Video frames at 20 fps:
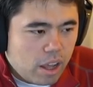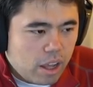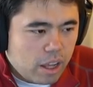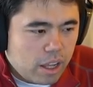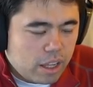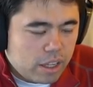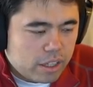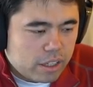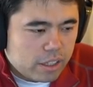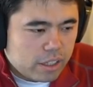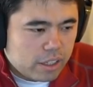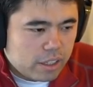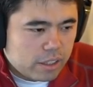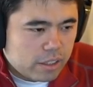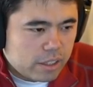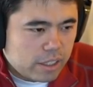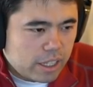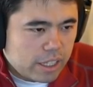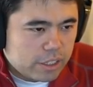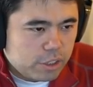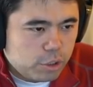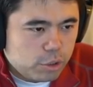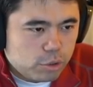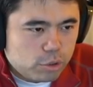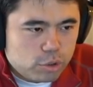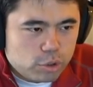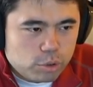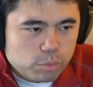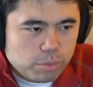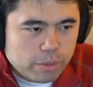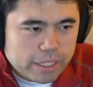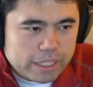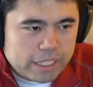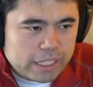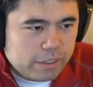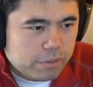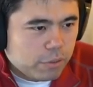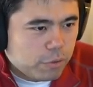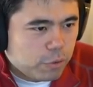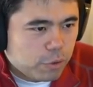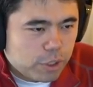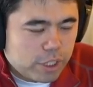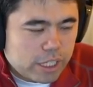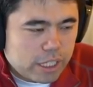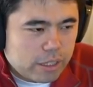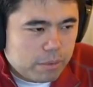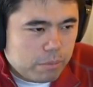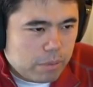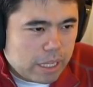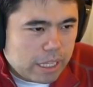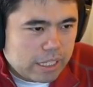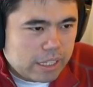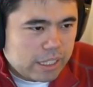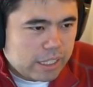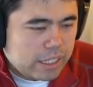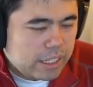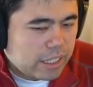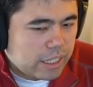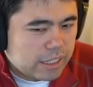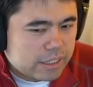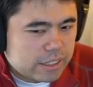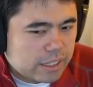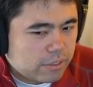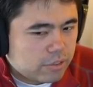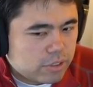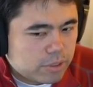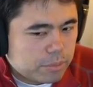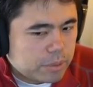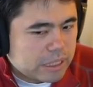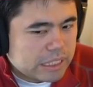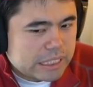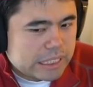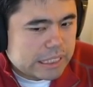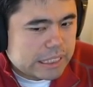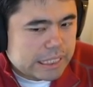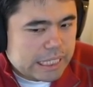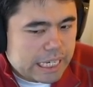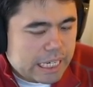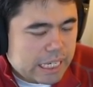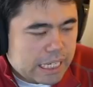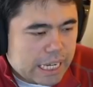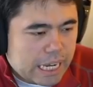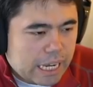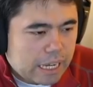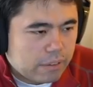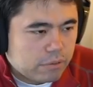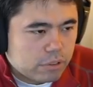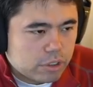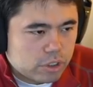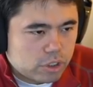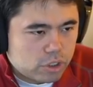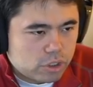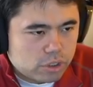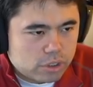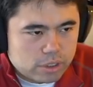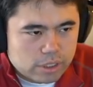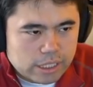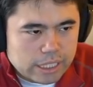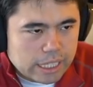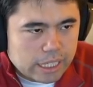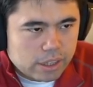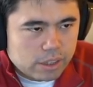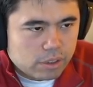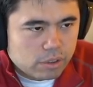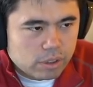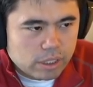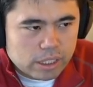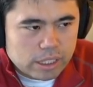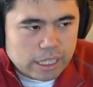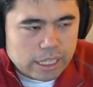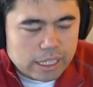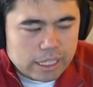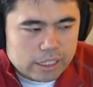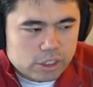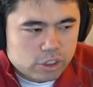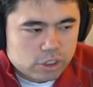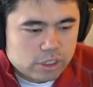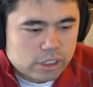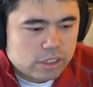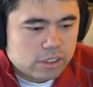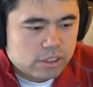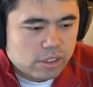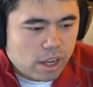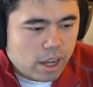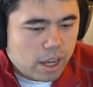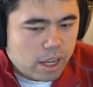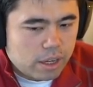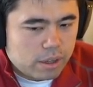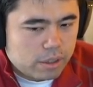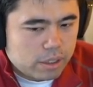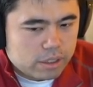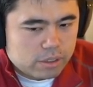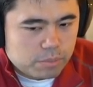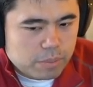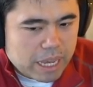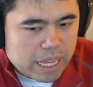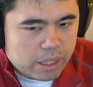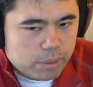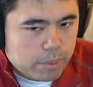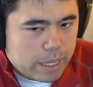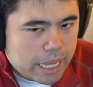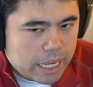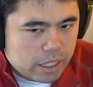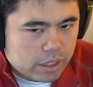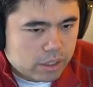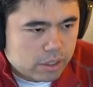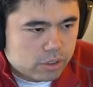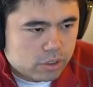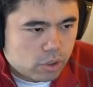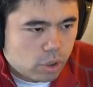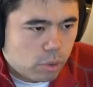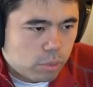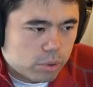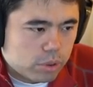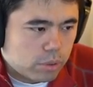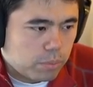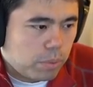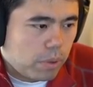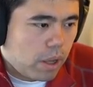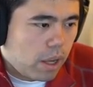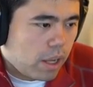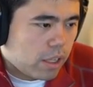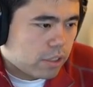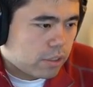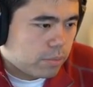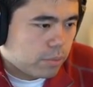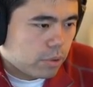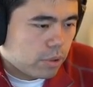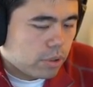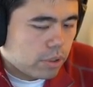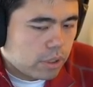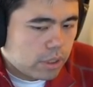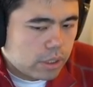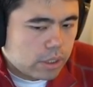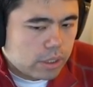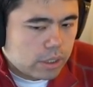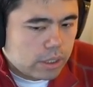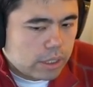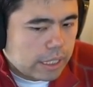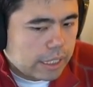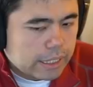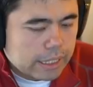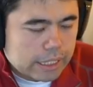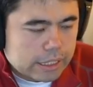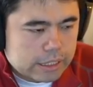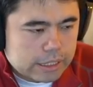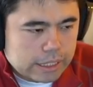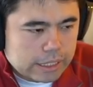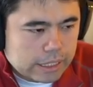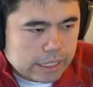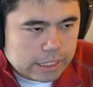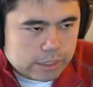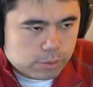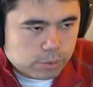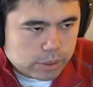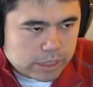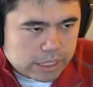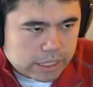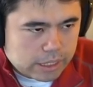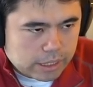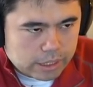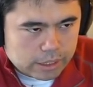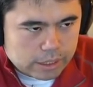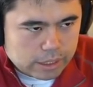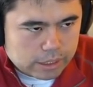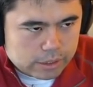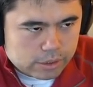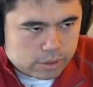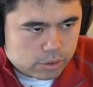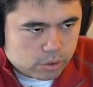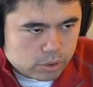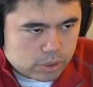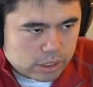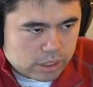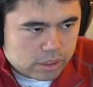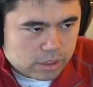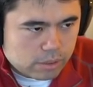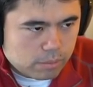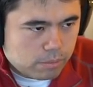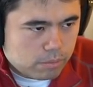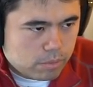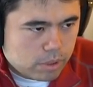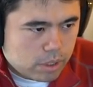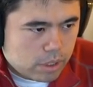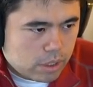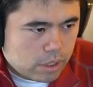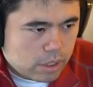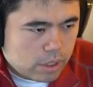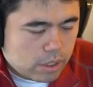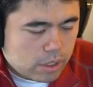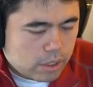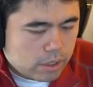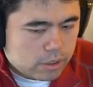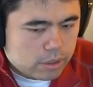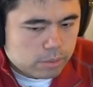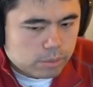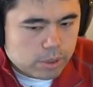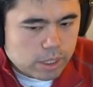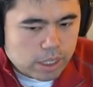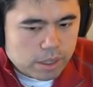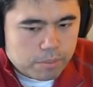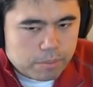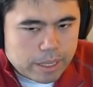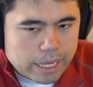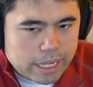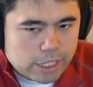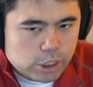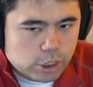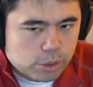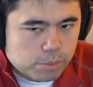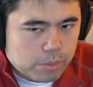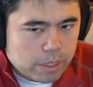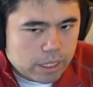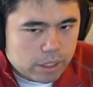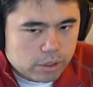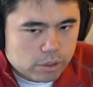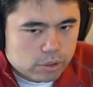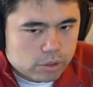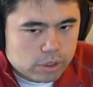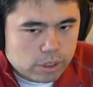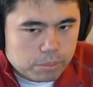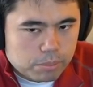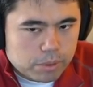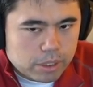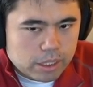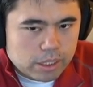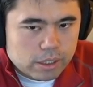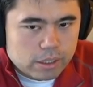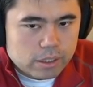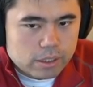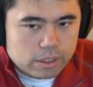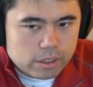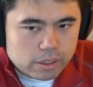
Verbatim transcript: on uh on YouTube like even for him I think he has to have some insane average to get there like I it's just it's not it's mathematically it's almost impossible unless unless we unless there's like some some kind of magic meta or something